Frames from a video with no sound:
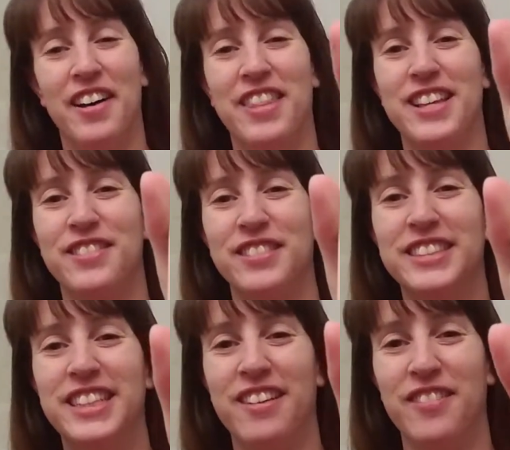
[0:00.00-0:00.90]
These
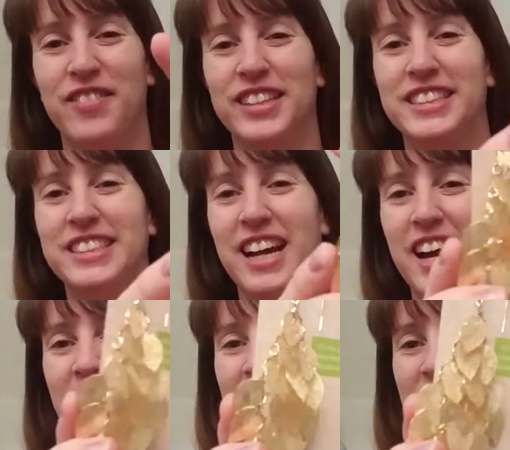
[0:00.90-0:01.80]
ones here on one
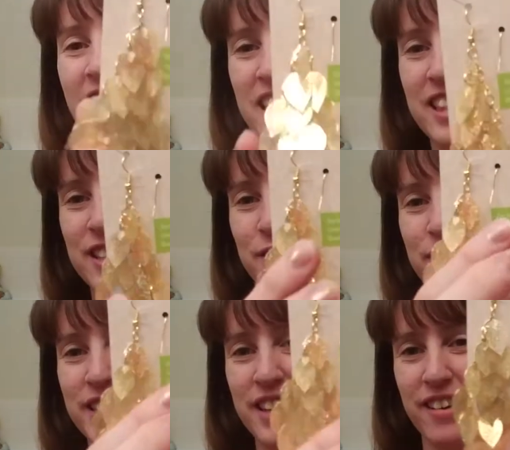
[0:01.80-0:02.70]
side and these
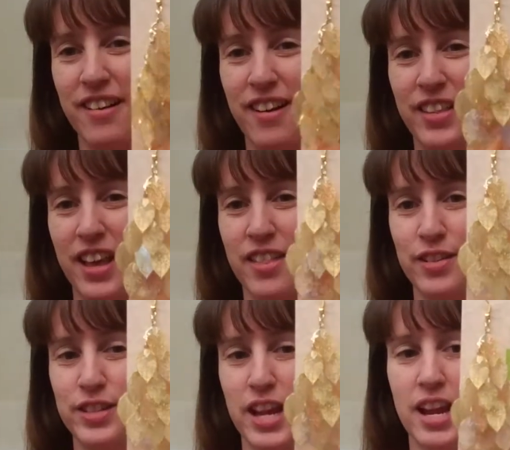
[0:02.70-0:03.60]
ones here on the other
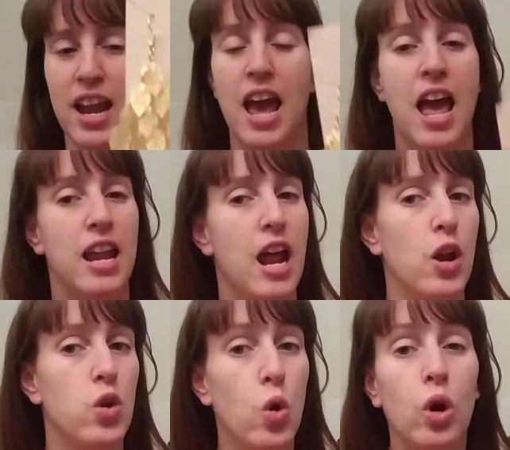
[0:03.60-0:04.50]
side. Now,
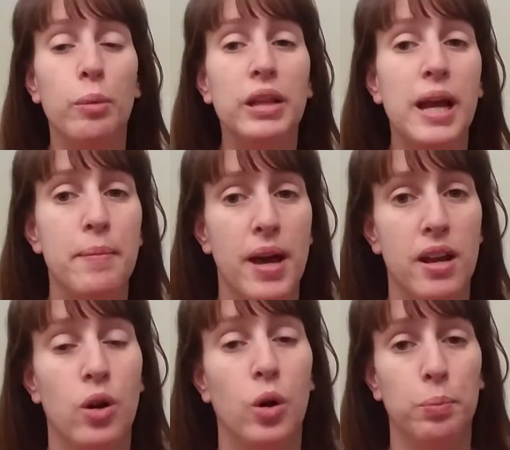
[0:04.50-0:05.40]
normally I'm
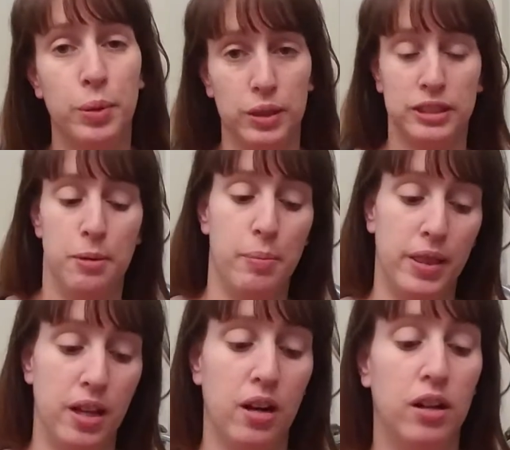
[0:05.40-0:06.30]
not a gold person, but
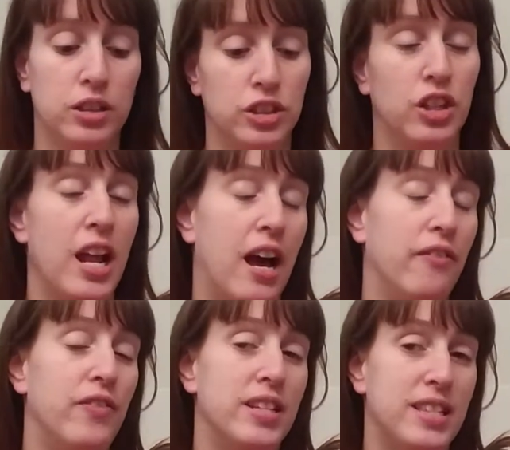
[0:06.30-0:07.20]
there are certain
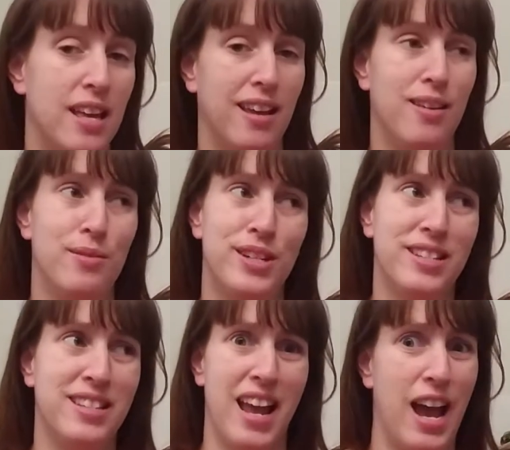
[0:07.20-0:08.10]
outfits that you
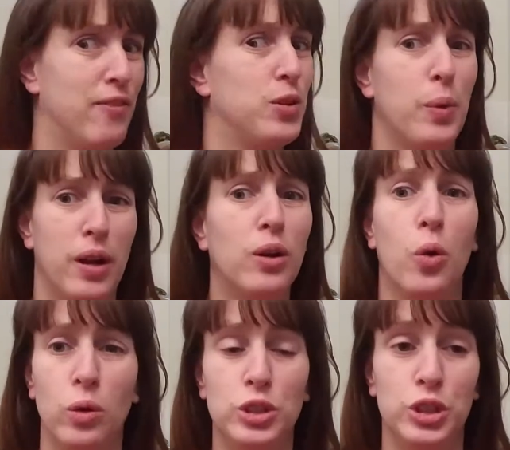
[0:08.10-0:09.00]
just have to wear
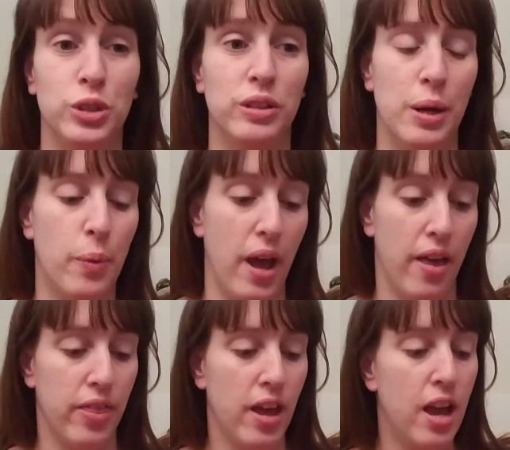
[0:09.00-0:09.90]
gold jewelry with.
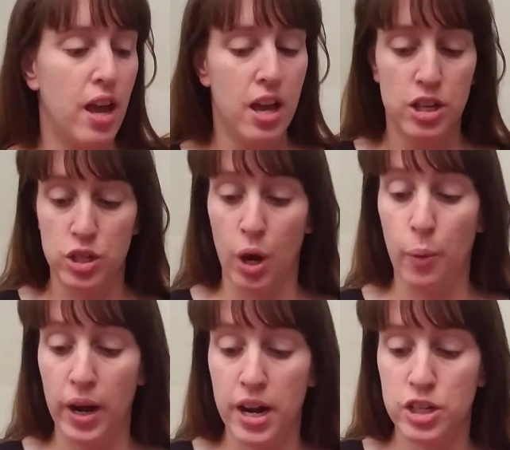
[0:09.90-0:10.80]
So I
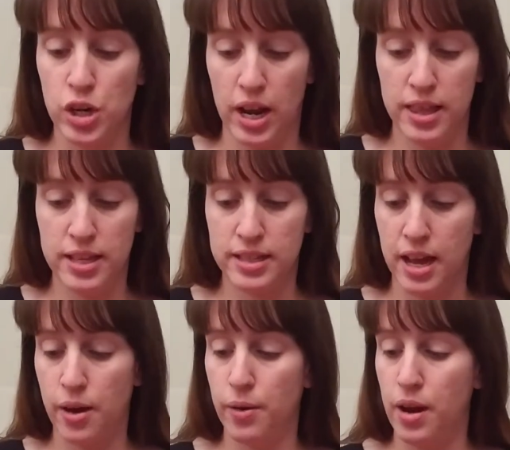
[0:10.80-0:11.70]
wanted to try these
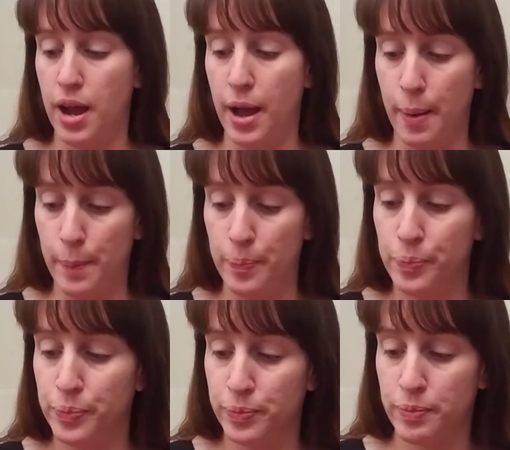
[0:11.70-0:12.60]
out
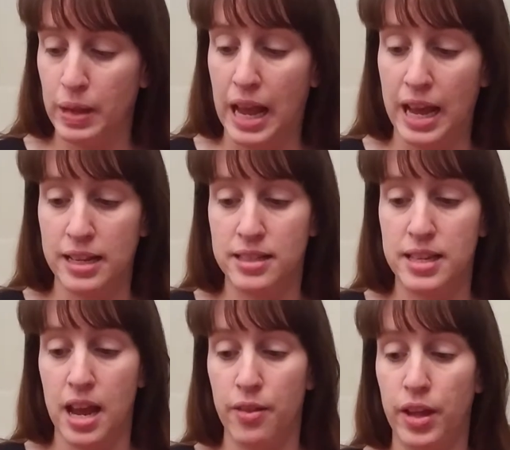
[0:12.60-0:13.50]
and
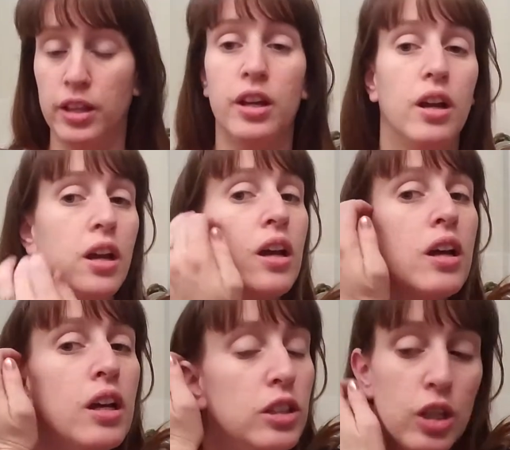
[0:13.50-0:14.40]
see how they look.
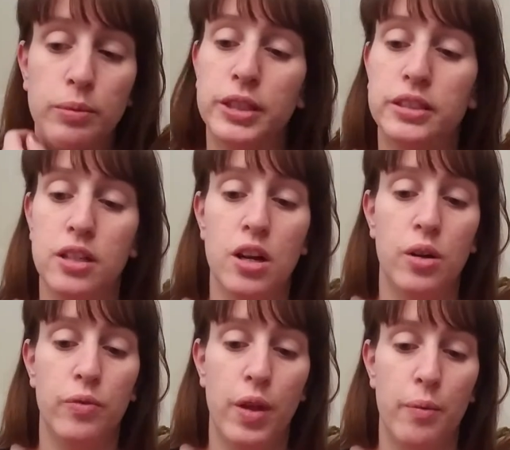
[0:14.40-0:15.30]
So I'm just, you know,